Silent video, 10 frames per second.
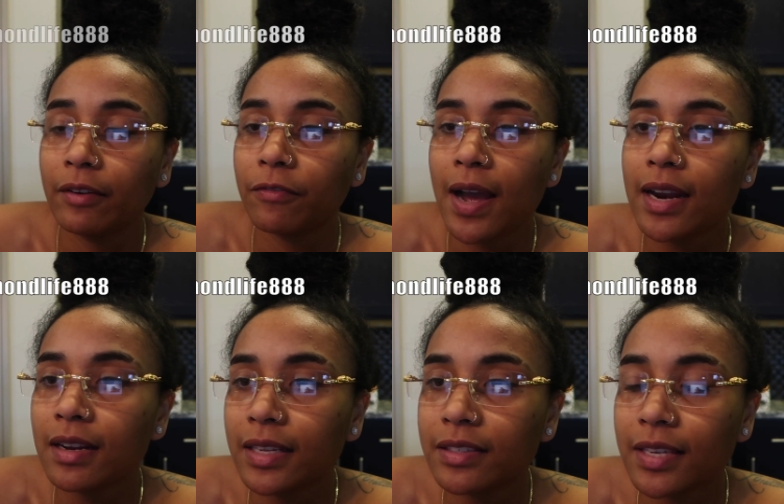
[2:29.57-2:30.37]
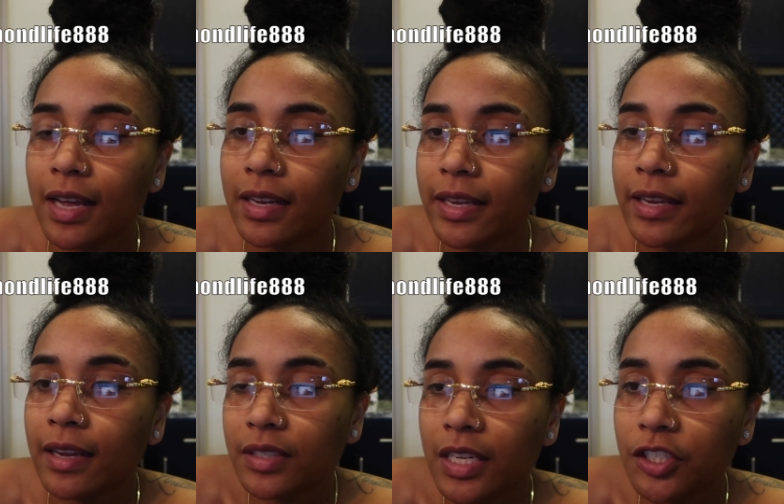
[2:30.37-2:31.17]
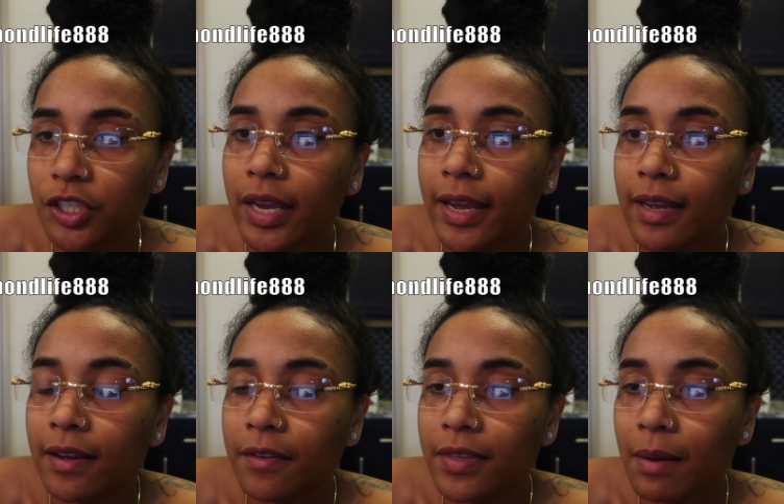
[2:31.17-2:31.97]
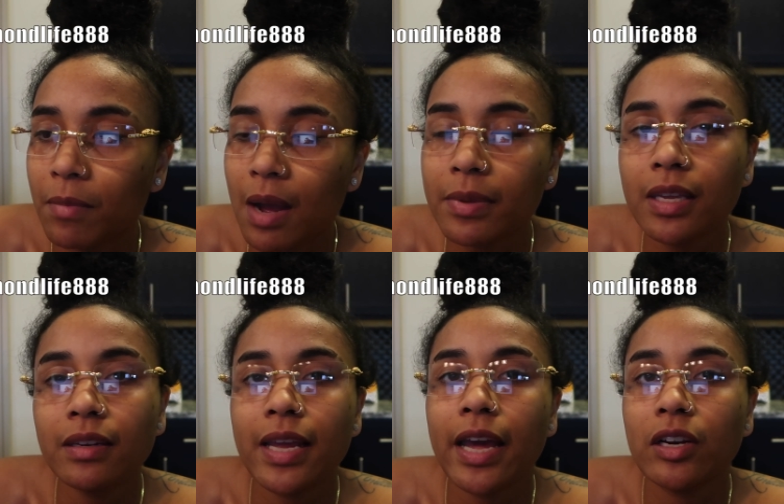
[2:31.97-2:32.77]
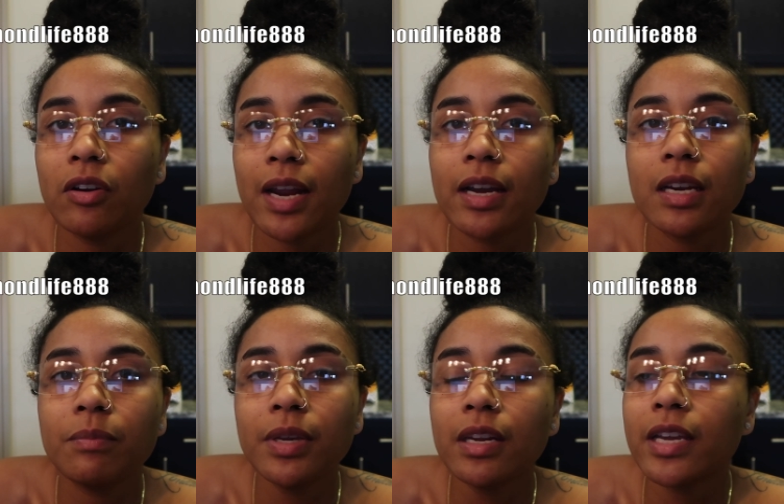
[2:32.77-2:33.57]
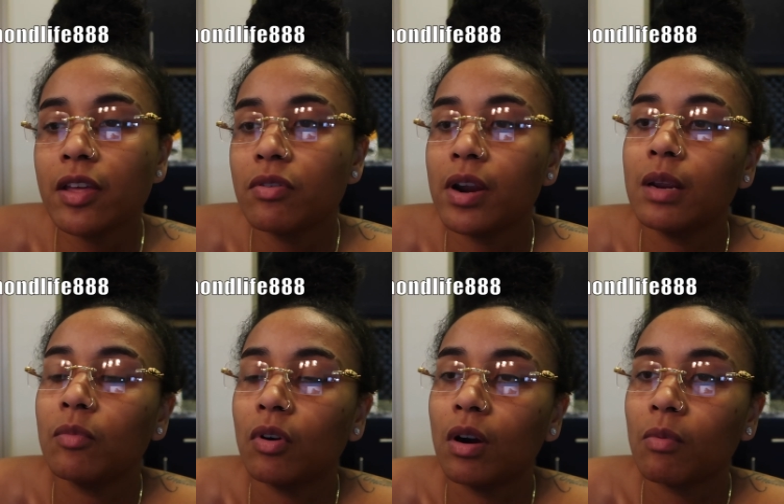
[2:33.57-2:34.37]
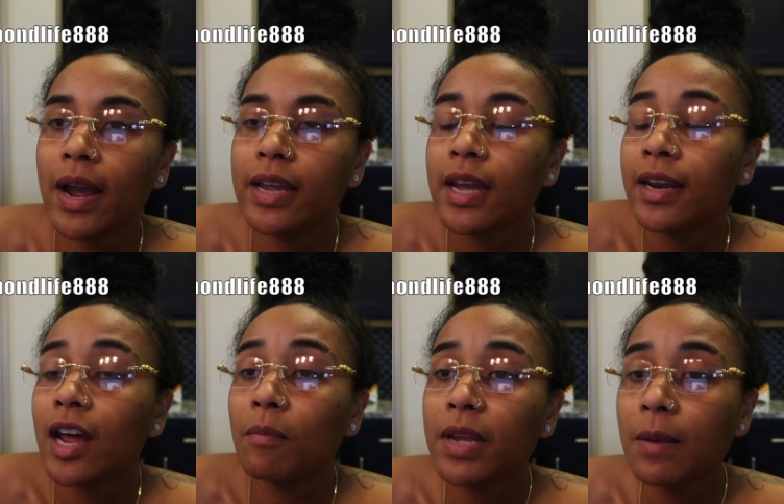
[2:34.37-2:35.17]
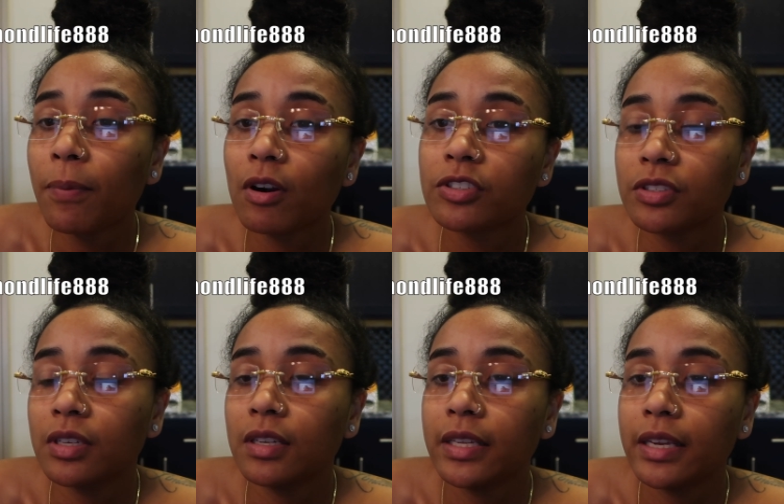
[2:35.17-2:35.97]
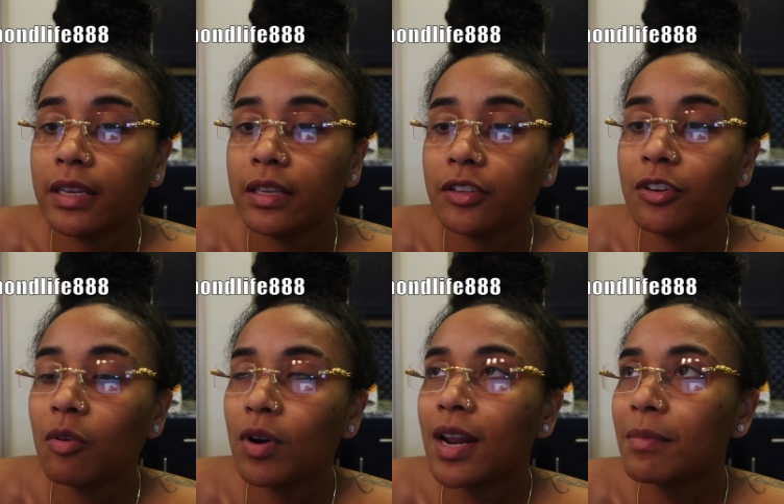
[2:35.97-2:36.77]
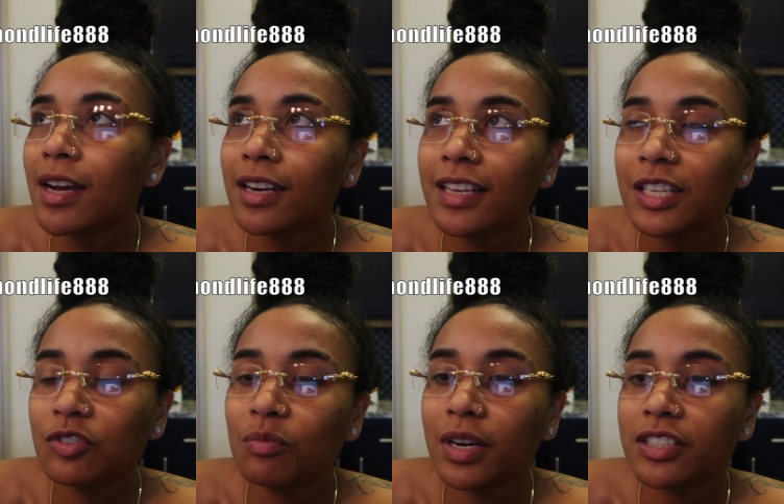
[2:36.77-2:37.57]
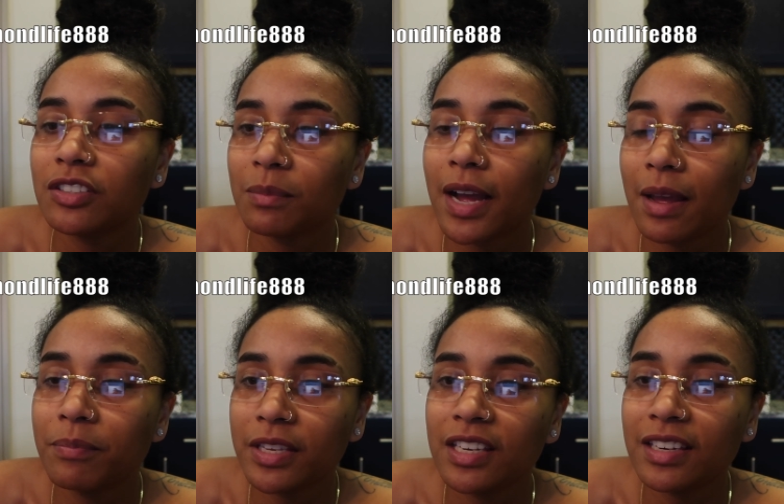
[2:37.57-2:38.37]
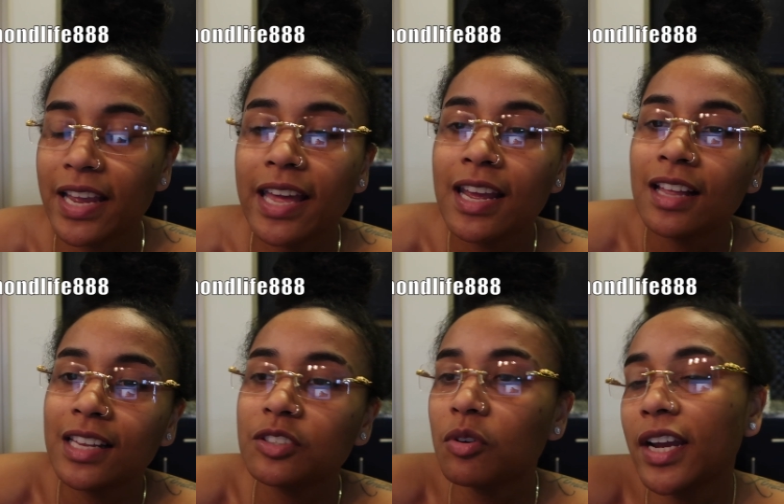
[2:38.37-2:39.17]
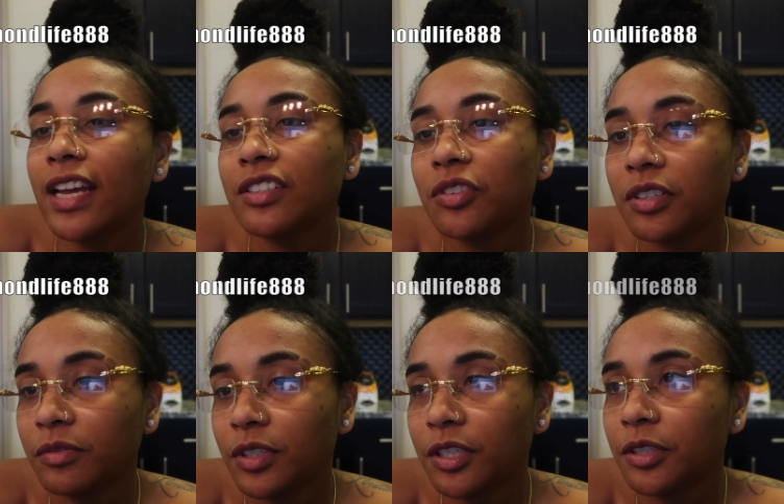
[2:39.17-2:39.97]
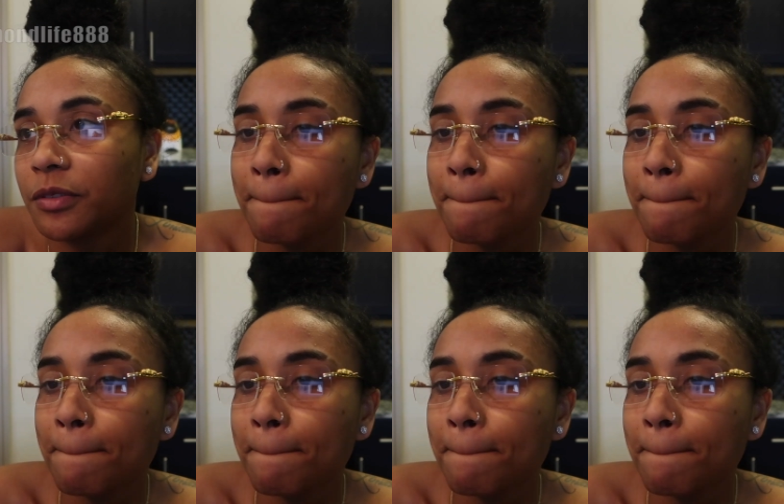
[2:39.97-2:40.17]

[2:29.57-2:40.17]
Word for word: And finally telling CJ that mommy and daddy are not gonna be together anymore, all right? Now, me personally, you know what? I'm not gonna get too much into my opinion yet. Let's go ahead and start the video.